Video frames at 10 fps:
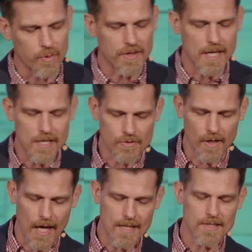with the
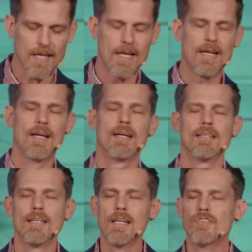Israelites,
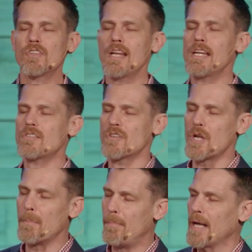listening to
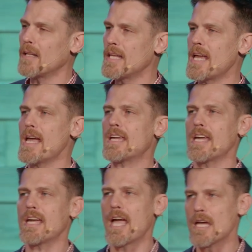their belly
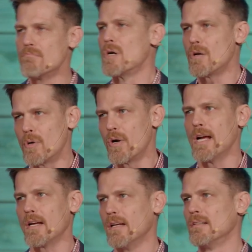aching and
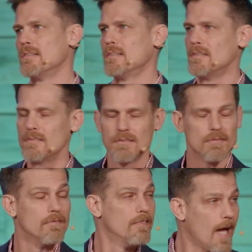murmuring.
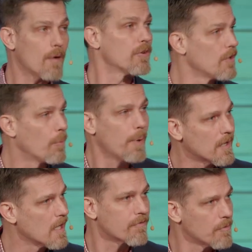That was no
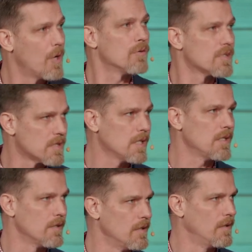picnic for Moses
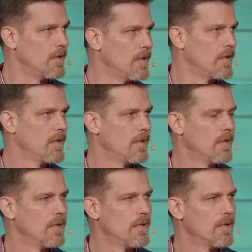either.
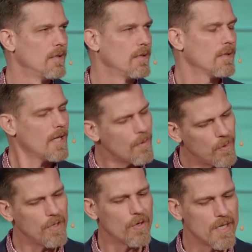And I
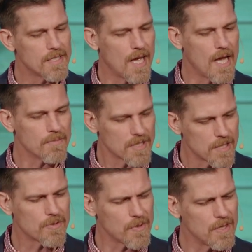wonder at times, as
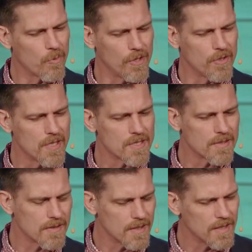he was in the
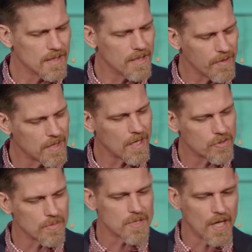wilderness, if he thought
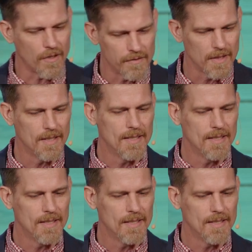to himself,